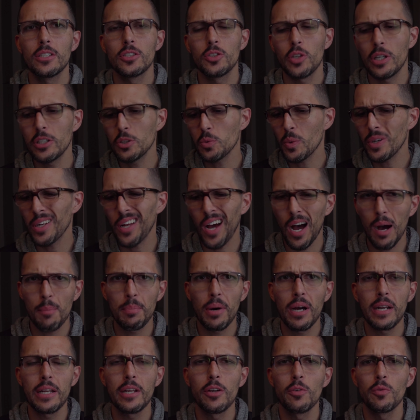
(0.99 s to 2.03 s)
So I just wanted to hop
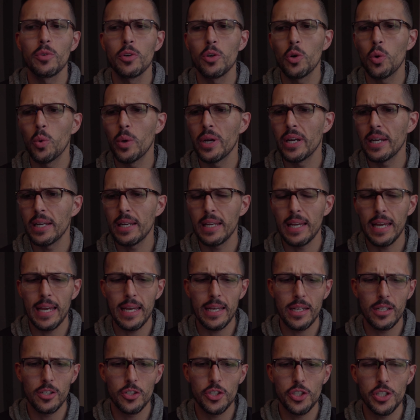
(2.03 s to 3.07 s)
on here real quick
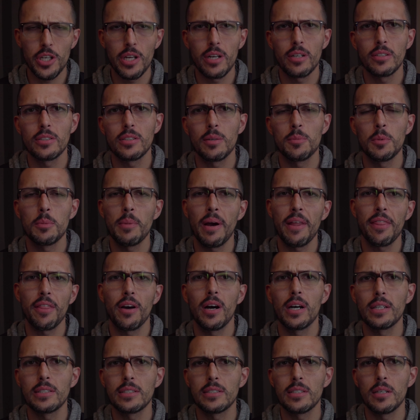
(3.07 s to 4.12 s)
and share some of my
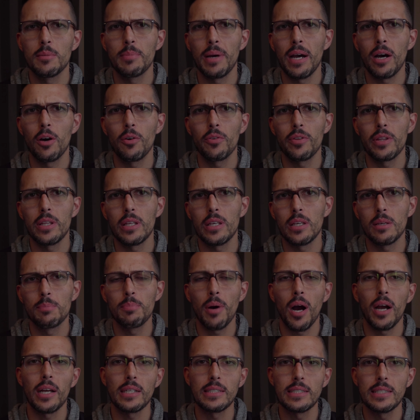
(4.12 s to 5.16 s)
thoughts about the
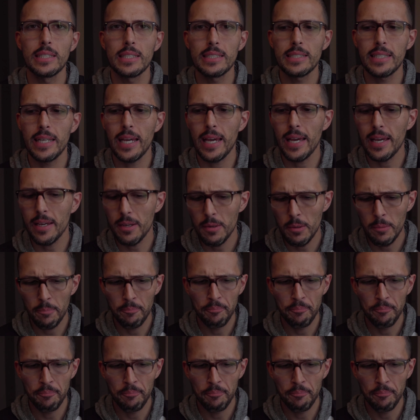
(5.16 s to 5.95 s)
Pocket 6K.